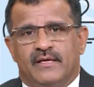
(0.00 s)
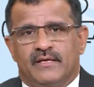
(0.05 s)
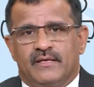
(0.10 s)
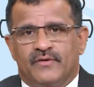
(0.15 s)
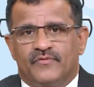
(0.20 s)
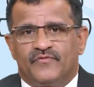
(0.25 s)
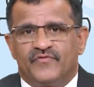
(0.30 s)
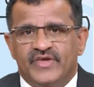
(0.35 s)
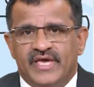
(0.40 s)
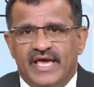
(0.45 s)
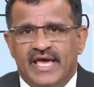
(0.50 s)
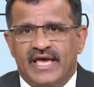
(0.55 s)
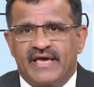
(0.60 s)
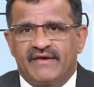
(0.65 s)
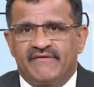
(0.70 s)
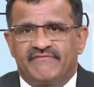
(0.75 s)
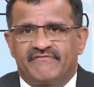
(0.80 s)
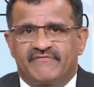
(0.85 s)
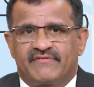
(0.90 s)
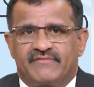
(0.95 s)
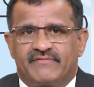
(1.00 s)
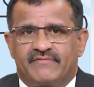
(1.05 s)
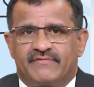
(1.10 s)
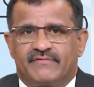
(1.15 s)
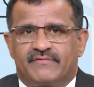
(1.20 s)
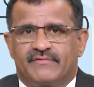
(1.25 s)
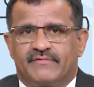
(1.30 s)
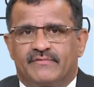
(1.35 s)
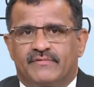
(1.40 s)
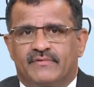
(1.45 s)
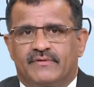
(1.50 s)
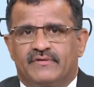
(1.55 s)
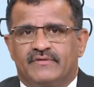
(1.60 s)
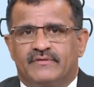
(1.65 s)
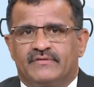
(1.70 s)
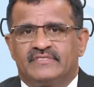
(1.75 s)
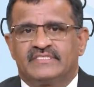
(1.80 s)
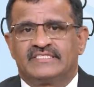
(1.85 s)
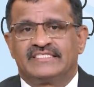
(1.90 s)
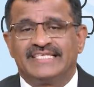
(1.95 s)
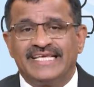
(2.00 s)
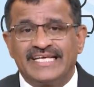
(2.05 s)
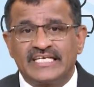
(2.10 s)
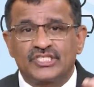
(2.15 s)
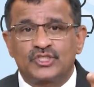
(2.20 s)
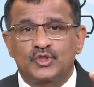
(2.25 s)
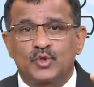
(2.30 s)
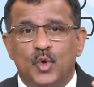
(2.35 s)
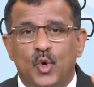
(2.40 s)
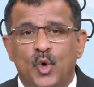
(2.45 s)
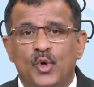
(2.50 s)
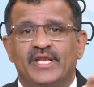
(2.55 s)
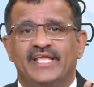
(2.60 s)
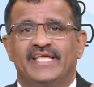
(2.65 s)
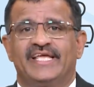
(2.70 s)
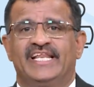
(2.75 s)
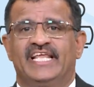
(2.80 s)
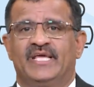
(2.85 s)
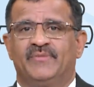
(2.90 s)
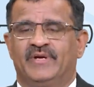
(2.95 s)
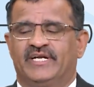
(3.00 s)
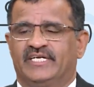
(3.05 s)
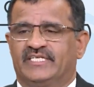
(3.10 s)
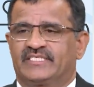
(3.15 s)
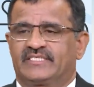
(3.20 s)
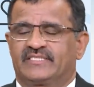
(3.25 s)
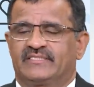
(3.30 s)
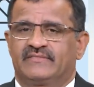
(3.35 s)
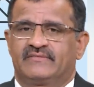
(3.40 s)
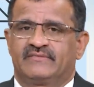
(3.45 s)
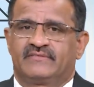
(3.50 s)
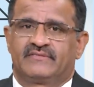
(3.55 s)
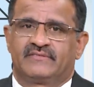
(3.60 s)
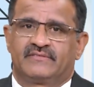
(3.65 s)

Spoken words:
We have 6 core elements